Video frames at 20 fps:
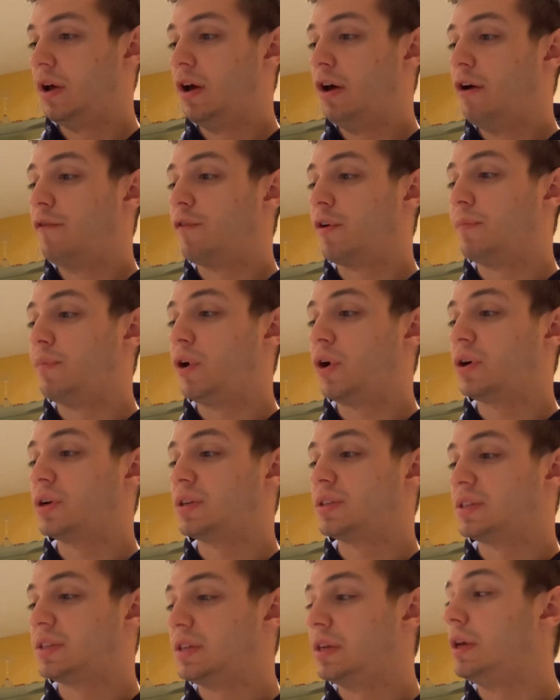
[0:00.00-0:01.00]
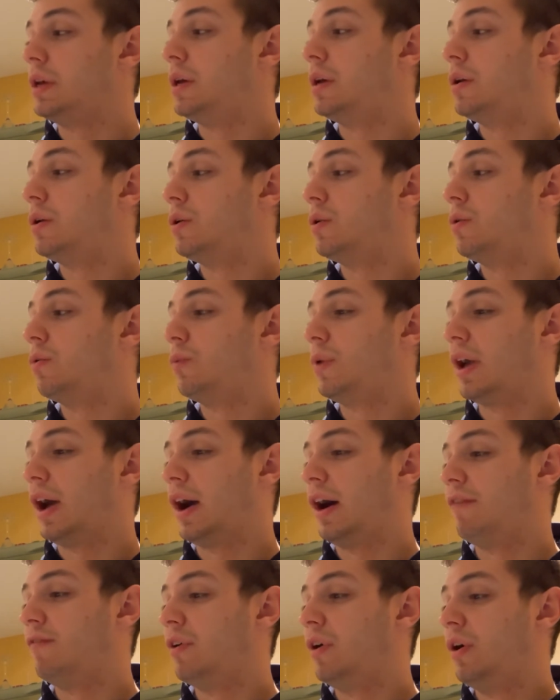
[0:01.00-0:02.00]
For part C, we
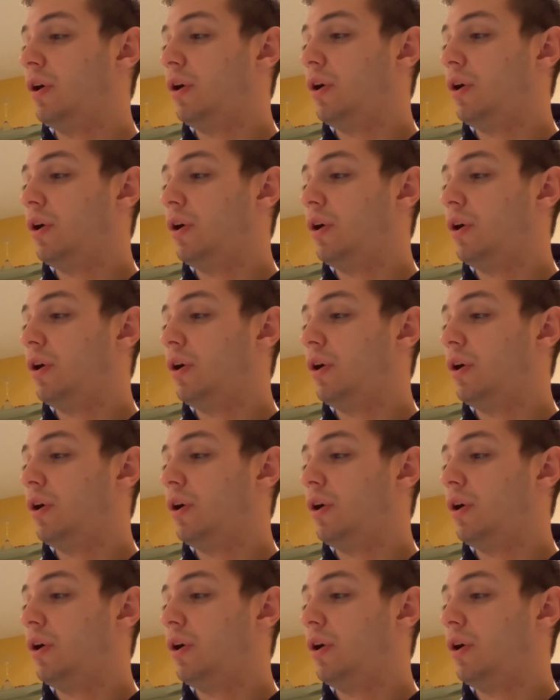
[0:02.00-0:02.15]
have